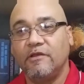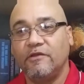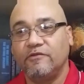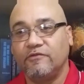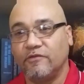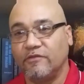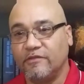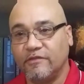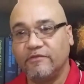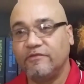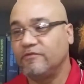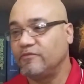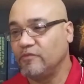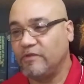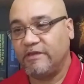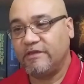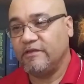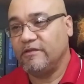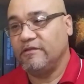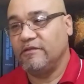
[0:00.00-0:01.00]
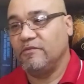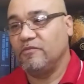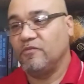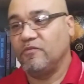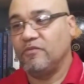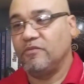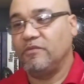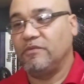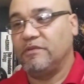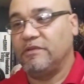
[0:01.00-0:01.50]
So there's
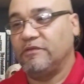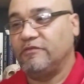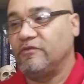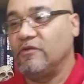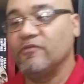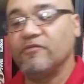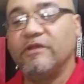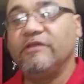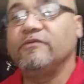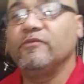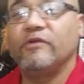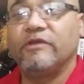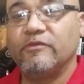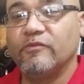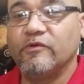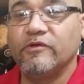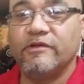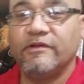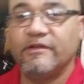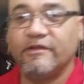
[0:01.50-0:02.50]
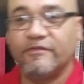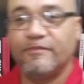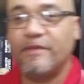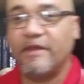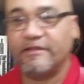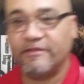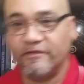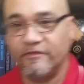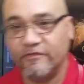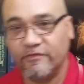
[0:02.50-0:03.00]
no reason we wouldn't
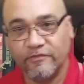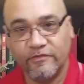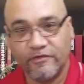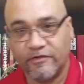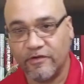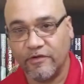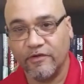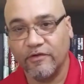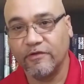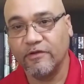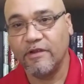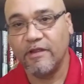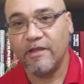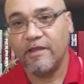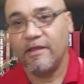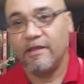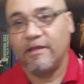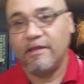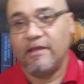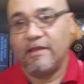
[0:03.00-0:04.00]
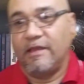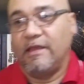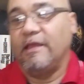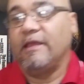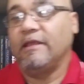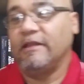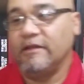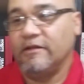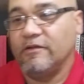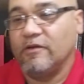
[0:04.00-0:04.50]
expect this to occur
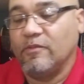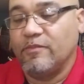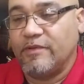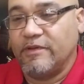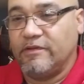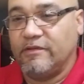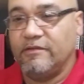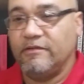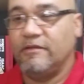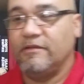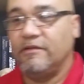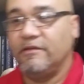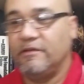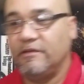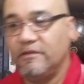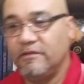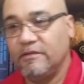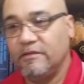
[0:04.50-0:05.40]
in an open